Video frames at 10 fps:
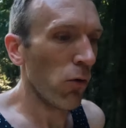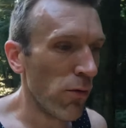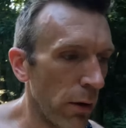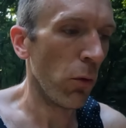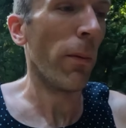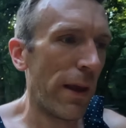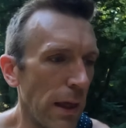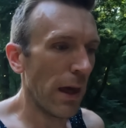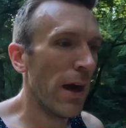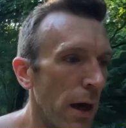long run will
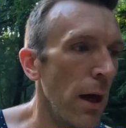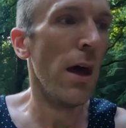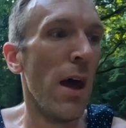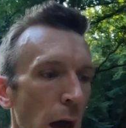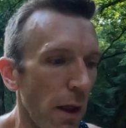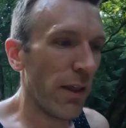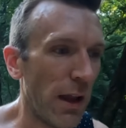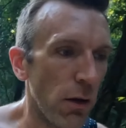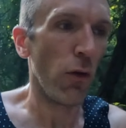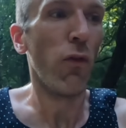be at
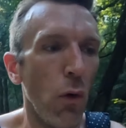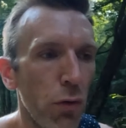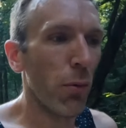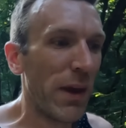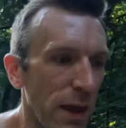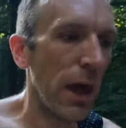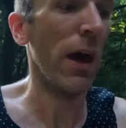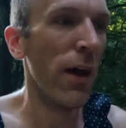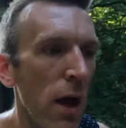the end of the fourth week.